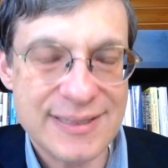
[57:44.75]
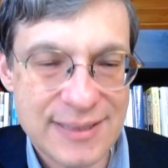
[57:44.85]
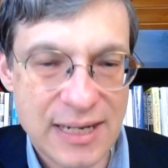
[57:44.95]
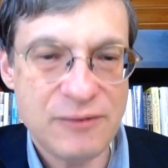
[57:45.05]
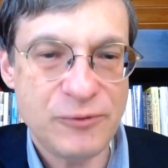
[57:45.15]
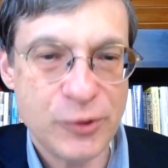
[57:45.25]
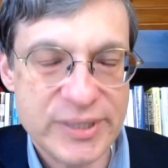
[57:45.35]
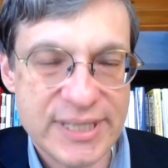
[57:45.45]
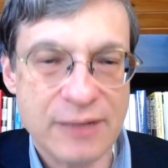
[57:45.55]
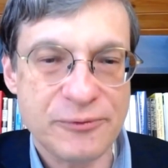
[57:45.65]
save
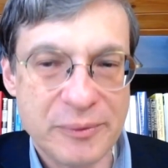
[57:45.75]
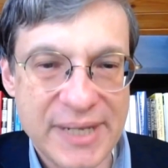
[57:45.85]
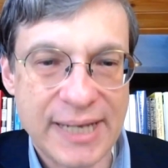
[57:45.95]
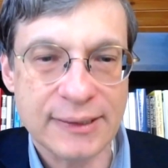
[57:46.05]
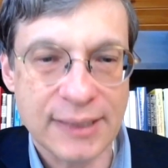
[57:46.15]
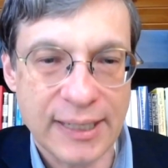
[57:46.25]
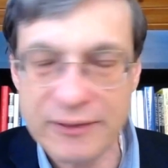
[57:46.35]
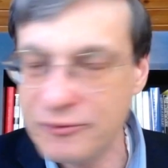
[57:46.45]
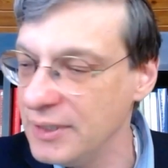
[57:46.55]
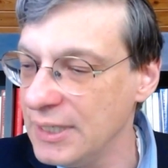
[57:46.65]
yourself from that
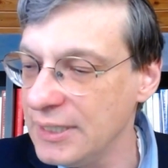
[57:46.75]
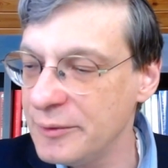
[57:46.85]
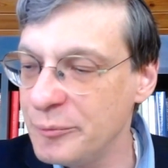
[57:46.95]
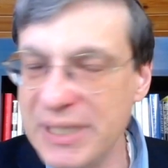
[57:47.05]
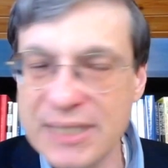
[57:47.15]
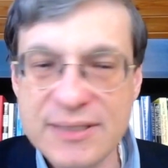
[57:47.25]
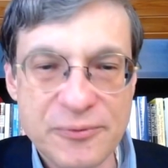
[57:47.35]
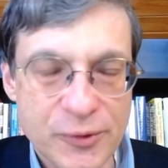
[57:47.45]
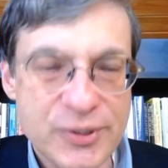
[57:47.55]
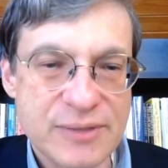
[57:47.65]
life means,
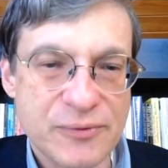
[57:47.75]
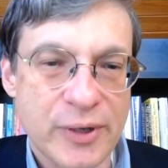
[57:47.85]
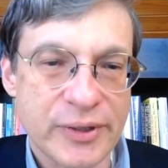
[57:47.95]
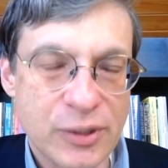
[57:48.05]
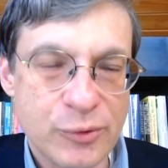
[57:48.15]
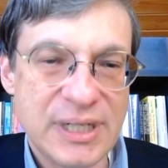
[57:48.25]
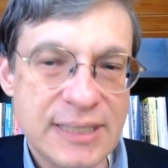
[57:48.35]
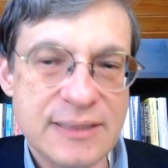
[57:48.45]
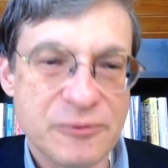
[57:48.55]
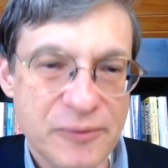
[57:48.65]
first of all, you
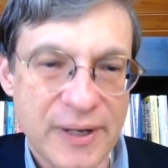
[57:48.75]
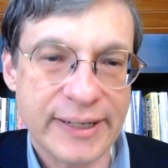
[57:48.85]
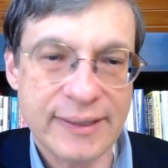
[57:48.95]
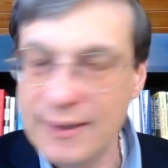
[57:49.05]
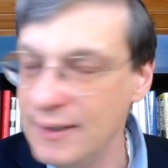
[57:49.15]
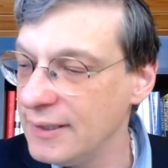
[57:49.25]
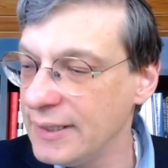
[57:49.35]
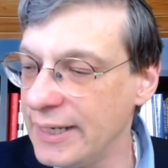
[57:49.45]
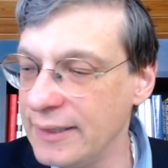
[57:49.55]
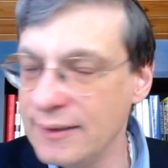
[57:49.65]
need to find
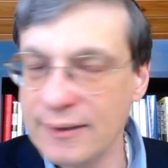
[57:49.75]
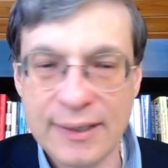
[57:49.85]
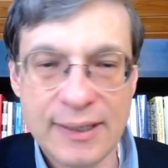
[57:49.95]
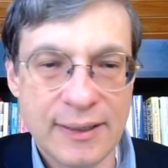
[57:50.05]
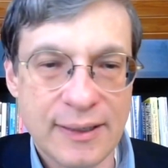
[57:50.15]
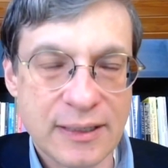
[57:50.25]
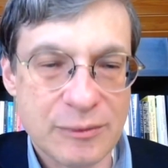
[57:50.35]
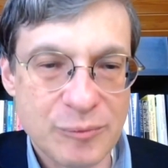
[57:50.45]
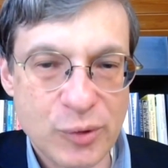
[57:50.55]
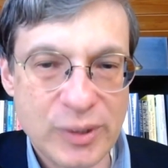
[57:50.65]
a
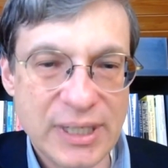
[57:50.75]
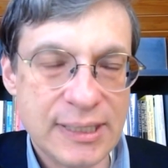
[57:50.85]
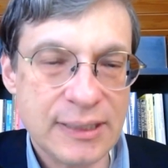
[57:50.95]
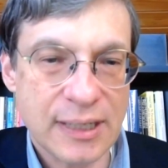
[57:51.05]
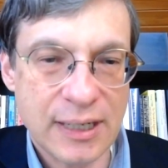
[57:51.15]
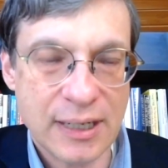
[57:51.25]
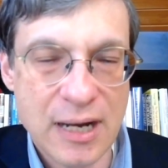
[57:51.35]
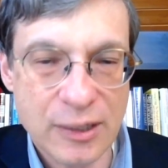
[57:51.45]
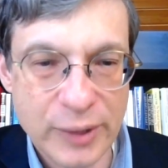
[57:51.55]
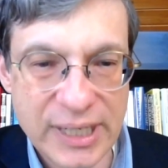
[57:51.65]
community, a
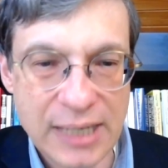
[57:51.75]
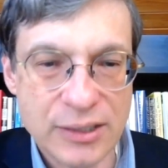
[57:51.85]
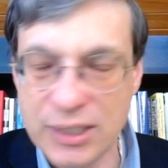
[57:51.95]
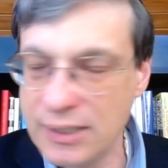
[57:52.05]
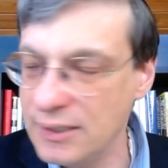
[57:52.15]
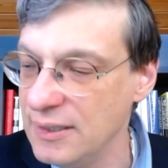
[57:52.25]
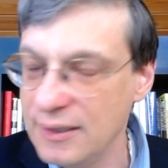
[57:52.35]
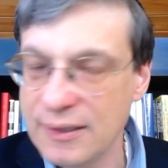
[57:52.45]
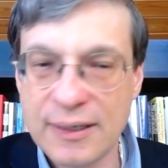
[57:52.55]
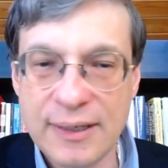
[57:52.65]
congregation,
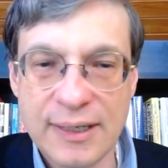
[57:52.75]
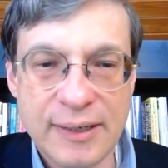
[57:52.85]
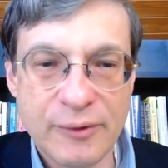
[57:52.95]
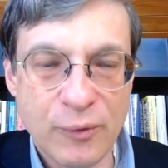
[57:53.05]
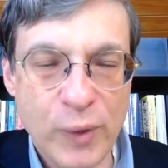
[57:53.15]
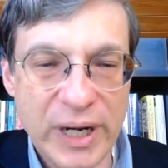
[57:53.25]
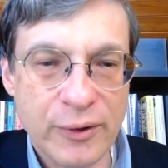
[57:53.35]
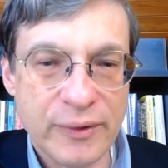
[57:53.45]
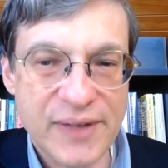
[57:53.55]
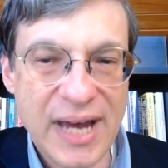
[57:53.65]

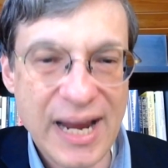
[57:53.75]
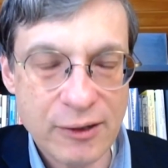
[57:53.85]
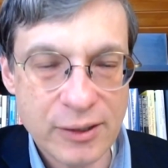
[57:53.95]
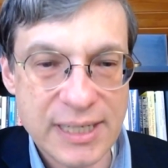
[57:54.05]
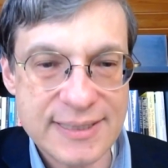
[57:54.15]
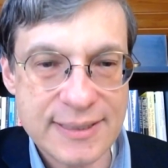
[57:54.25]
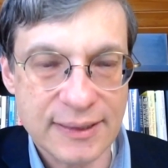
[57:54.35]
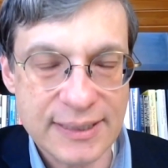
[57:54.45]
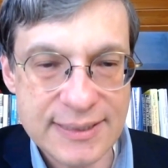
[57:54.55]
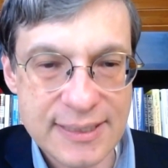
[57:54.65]
where the hierarchy
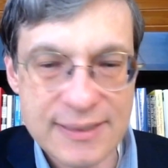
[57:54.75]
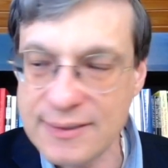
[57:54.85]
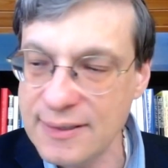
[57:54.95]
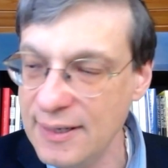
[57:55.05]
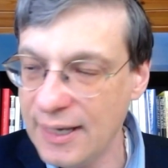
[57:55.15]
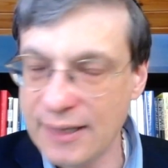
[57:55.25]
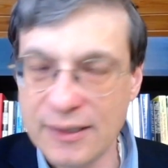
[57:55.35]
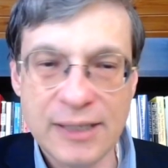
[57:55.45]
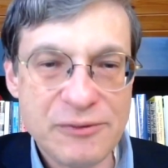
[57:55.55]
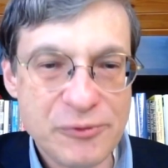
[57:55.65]
still exists
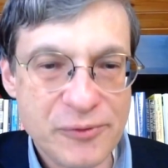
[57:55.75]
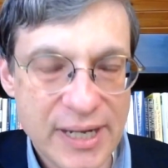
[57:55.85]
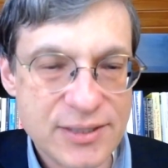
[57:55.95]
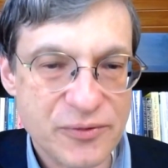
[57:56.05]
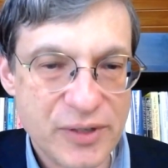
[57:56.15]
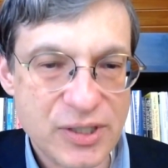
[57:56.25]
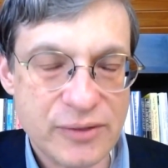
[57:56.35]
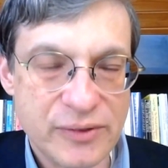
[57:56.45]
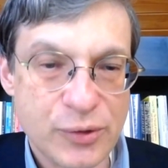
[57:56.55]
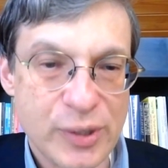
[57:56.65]
and a life of
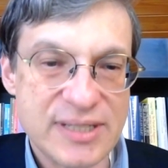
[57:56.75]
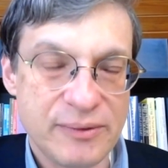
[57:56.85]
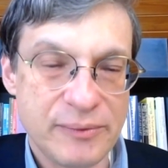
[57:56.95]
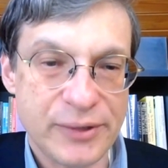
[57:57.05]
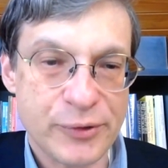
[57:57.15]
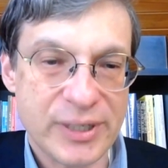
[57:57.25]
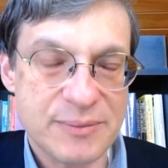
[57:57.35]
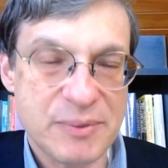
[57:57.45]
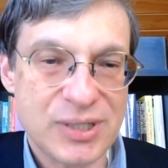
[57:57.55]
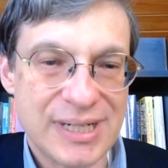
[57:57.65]
conservation and
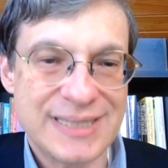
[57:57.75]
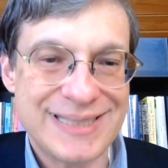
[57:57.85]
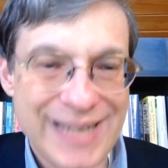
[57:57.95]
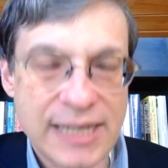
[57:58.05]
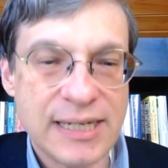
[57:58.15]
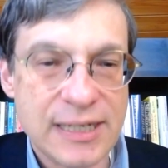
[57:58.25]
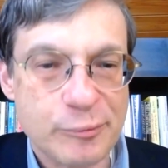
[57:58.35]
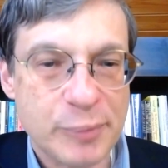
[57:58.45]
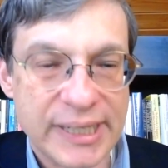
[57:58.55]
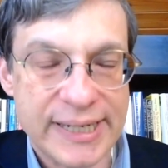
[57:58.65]
transmission is
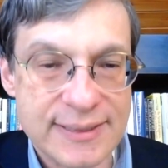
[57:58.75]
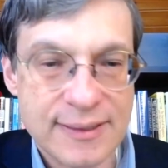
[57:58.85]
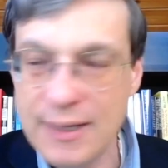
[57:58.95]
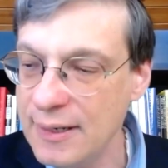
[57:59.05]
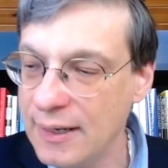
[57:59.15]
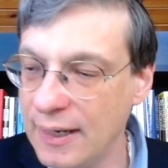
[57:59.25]
taking place.